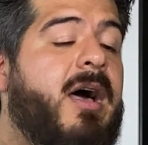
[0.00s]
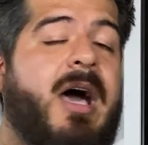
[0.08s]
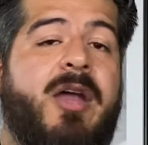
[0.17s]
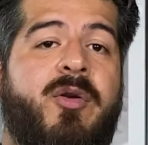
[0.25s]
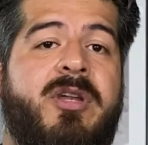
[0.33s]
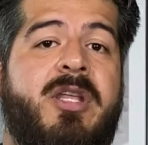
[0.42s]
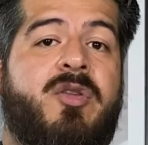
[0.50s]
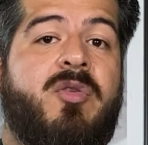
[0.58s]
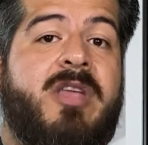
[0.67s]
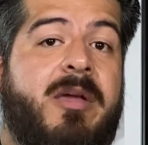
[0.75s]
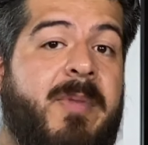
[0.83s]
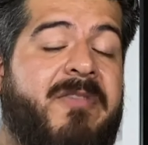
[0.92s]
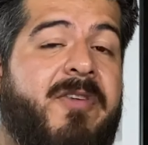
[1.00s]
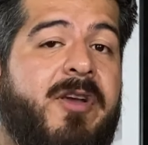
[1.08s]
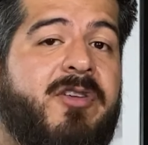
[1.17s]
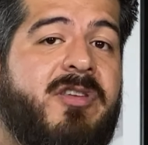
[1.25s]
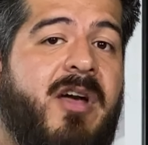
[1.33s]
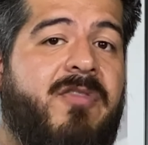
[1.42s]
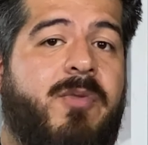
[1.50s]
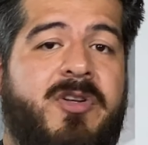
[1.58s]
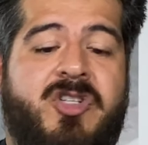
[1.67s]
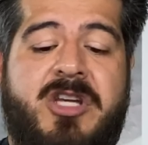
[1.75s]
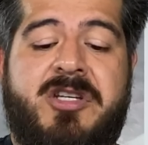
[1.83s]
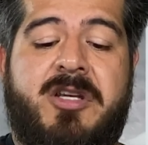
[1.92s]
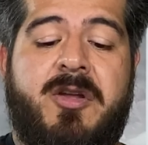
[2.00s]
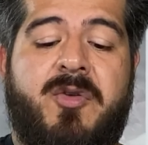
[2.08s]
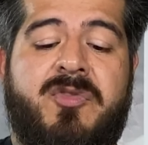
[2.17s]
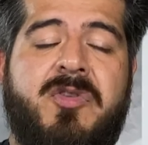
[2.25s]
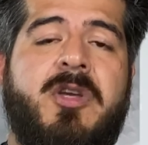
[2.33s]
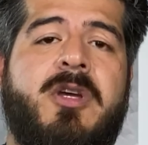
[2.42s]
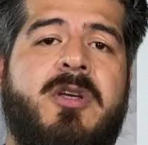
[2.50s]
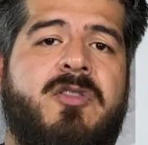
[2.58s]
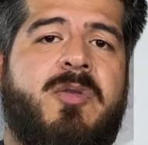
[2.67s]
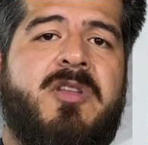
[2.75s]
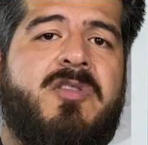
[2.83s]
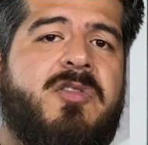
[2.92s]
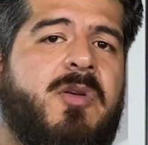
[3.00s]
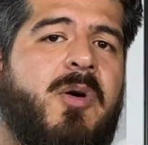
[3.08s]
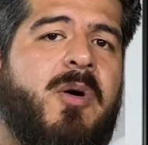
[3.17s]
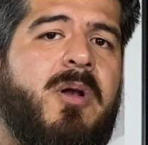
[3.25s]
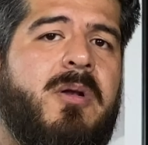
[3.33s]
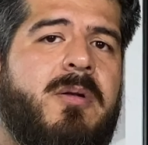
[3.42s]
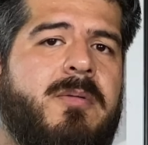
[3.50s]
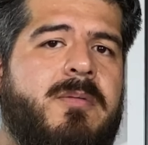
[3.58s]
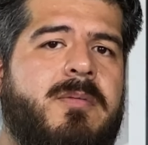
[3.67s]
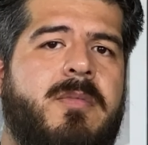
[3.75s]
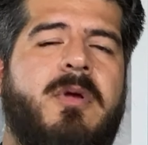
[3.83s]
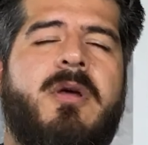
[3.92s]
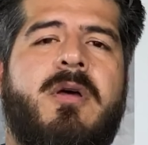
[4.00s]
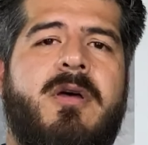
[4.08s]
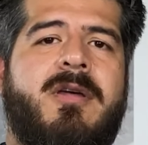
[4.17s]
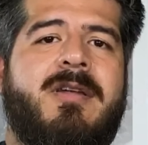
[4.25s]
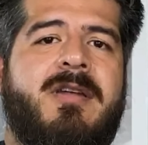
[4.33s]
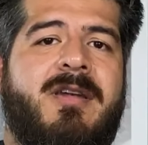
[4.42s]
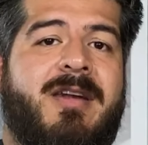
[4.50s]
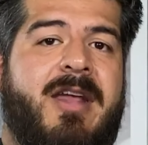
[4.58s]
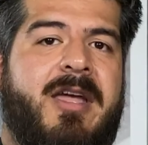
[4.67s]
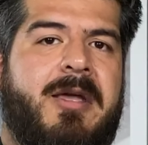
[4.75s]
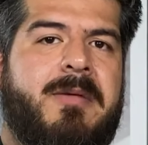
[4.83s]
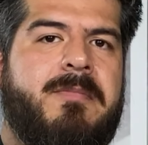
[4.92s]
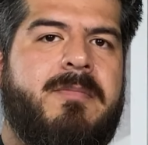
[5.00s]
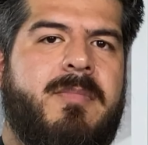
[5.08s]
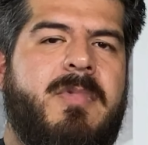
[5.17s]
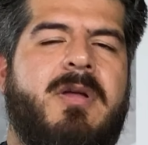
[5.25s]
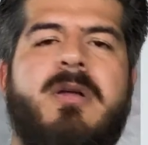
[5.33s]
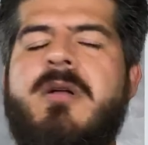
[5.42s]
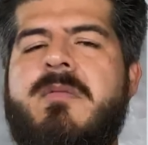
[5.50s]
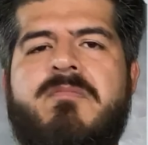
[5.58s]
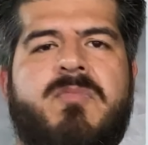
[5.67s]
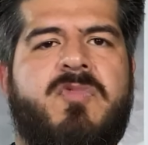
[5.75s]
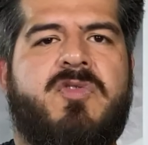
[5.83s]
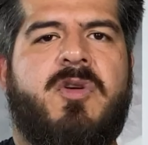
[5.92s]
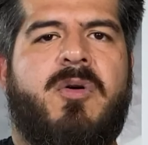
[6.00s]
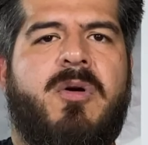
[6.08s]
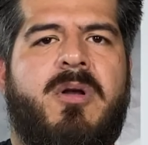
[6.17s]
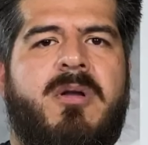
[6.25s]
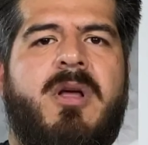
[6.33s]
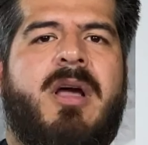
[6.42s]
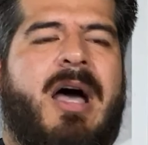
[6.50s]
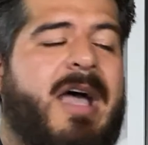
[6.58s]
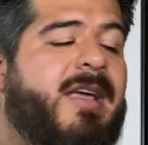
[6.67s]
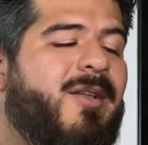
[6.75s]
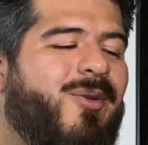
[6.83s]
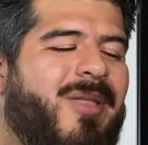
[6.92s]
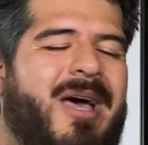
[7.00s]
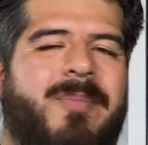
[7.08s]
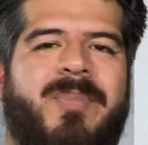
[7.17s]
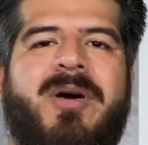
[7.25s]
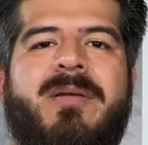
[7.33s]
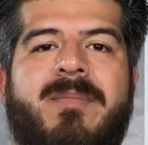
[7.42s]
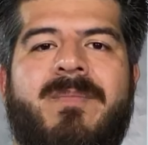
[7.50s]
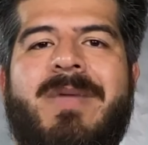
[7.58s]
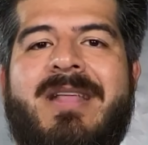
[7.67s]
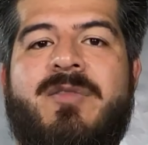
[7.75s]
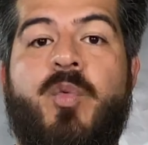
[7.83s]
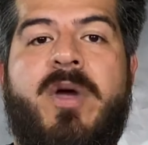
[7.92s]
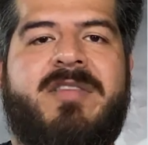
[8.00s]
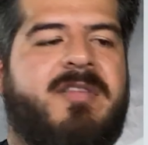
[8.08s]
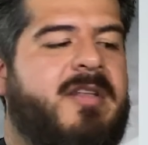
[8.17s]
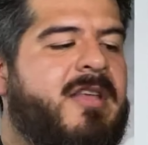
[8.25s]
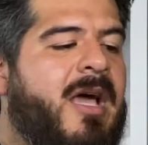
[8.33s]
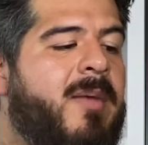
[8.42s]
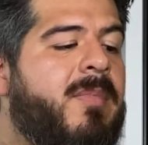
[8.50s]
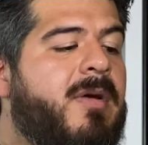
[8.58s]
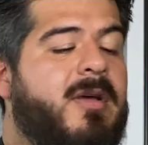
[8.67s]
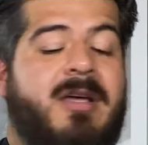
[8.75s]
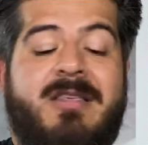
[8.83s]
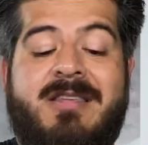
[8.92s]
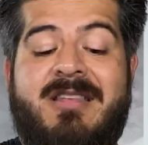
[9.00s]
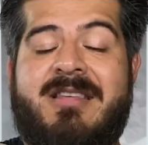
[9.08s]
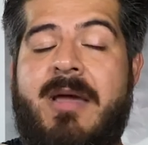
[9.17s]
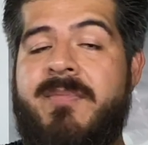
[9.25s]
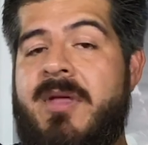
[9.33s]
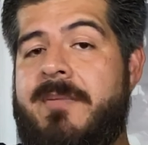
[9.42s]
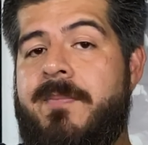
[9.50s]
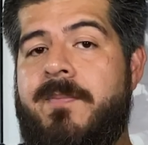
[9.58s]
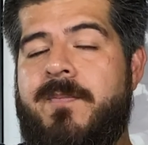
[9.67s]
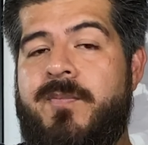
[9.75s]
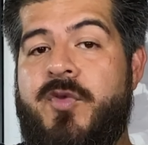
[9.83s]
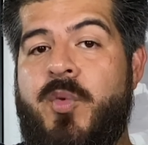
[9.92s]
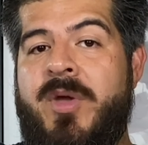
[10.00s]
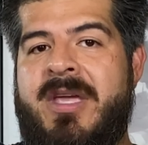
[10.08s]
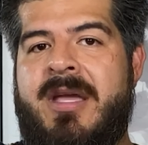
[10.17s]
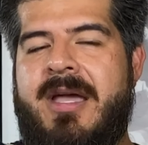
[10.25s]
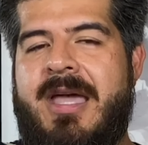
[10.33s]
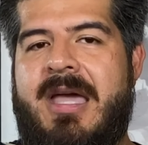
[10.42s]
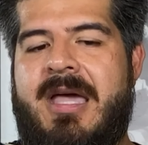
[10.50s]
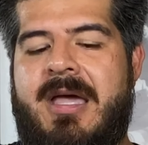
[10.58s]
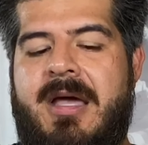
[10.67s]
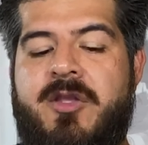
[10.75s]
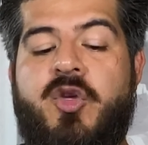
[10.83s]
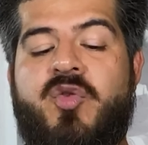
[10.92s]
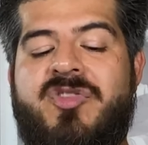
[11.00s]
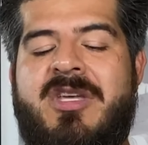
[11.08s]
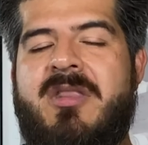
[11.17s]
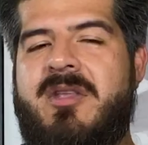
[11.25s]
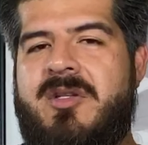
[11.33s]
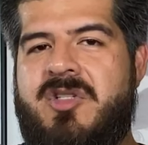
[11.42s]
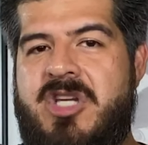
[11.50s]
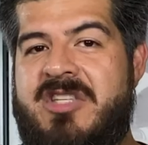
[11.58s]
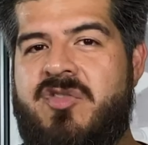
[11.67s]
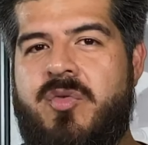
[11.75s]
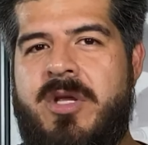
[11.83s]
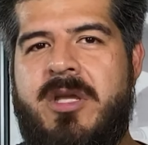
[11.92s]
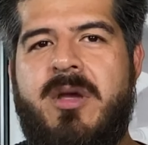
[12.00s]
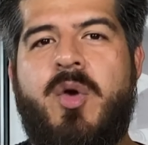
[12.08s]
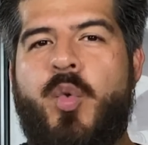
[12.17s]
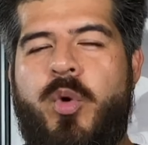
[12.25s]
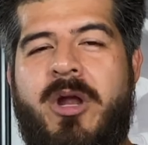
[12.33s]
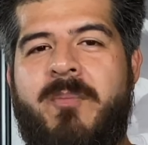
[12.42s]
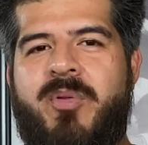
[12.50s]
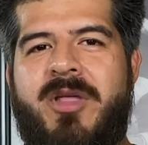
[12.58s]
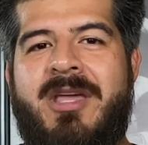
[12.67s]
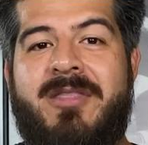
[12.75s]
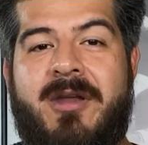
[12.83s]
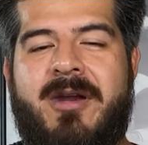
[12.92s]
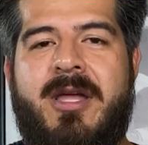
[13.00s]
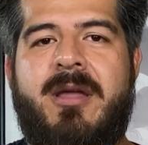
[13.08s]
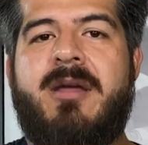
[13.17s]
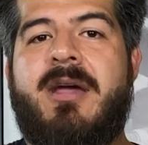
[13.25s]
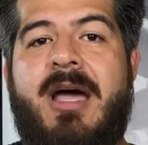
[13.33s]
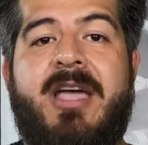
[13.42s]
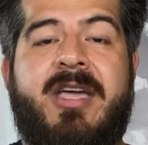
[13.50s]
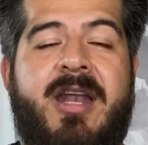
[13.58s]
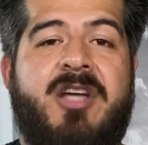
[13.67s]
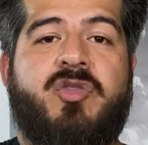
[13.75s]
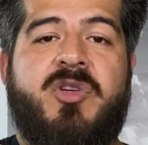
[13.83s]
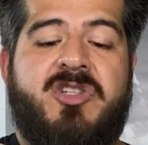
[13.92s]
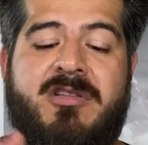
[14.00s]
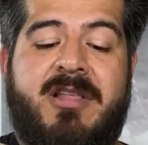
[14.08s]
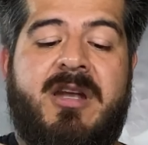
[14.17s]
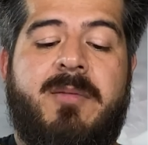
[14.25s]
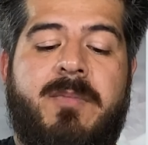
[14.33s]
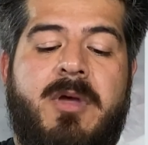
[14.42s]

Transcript: I don't need to take my fingers off when changing notes. So it's sol, re, sol. I can do that, but it's wasted time. Since I'm not using the G string when I'm playing the re, I can actually just let it